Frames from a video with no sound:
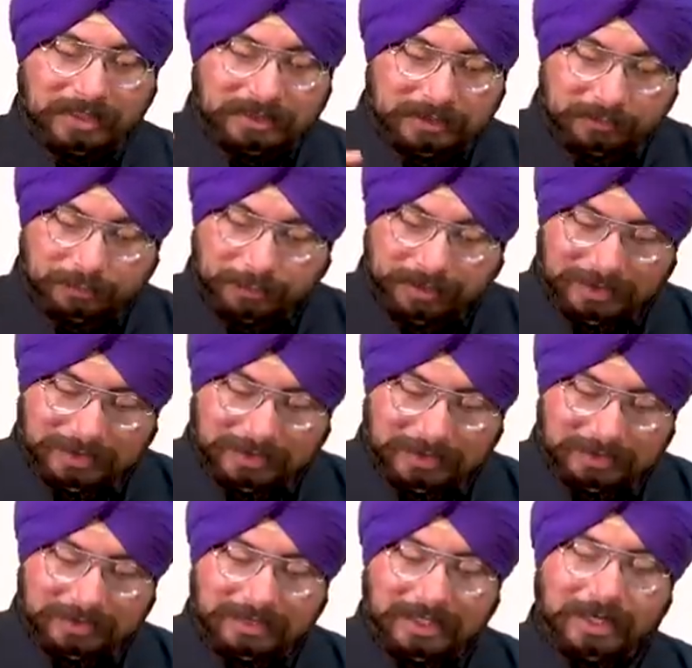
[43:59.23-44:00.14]
See, first
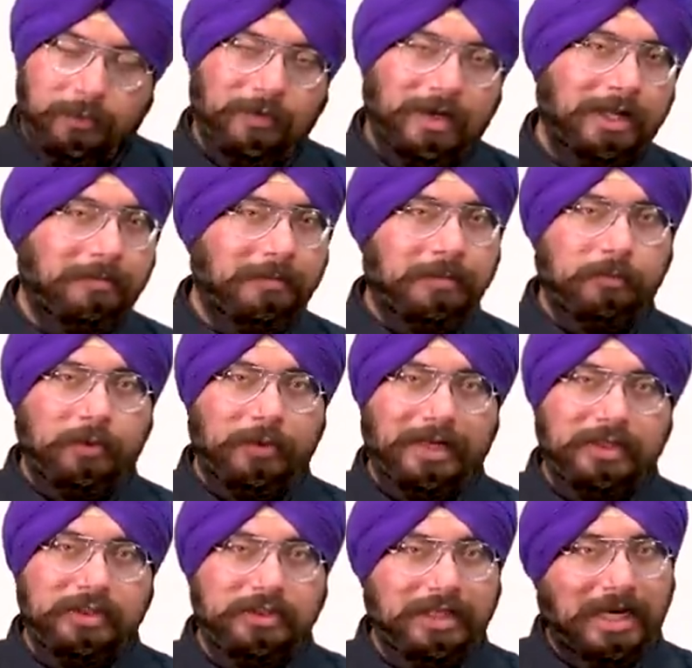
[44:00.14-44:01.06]
is the Environment
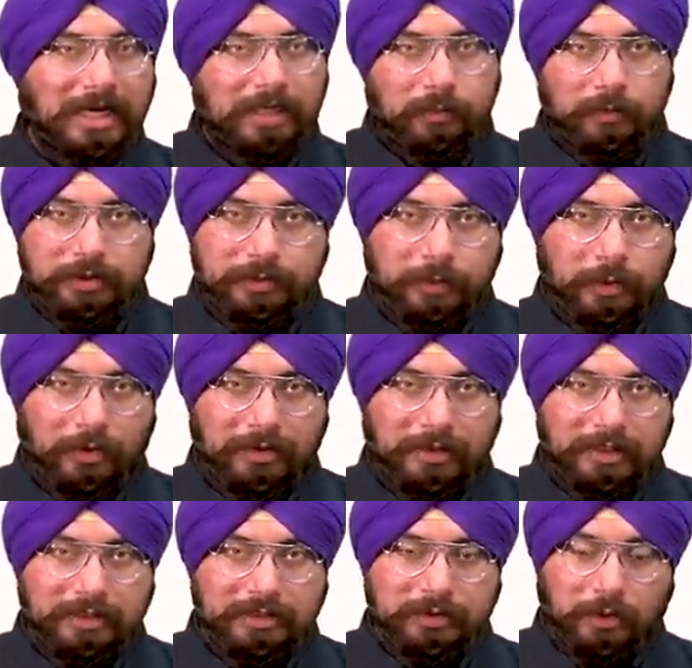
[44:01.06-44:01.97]
Protection Act, which we
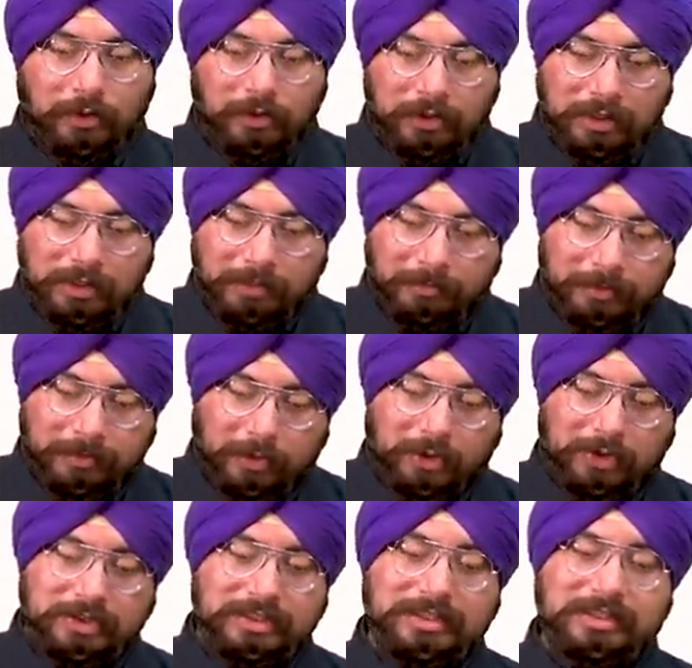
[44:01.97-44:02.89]
already saw
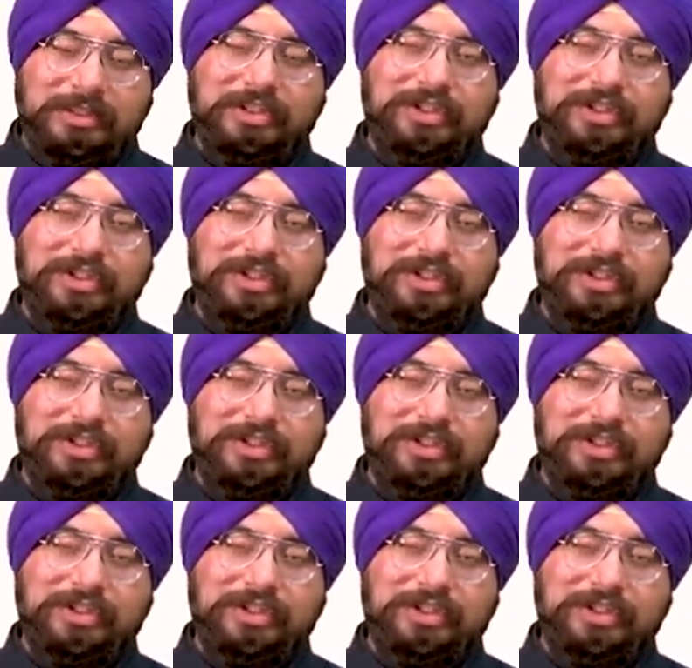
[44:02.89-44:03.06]
because this